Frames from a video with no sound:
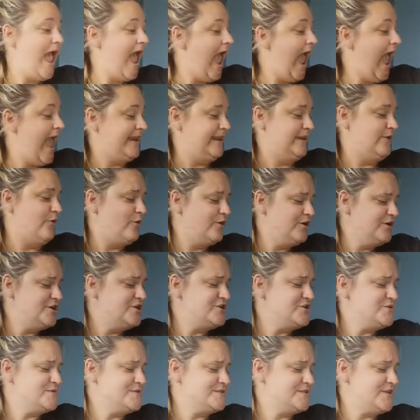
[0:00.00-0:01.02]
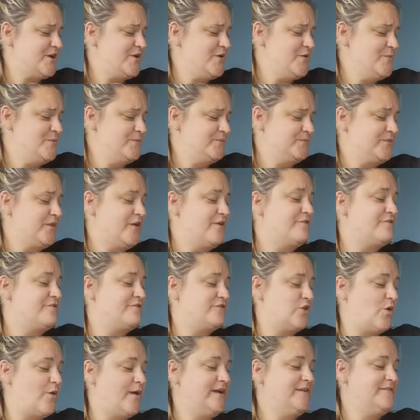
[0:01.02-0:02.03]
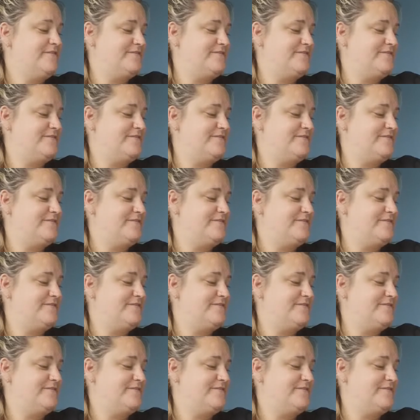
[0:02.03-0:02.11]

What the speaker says: And in order to do so, Floyd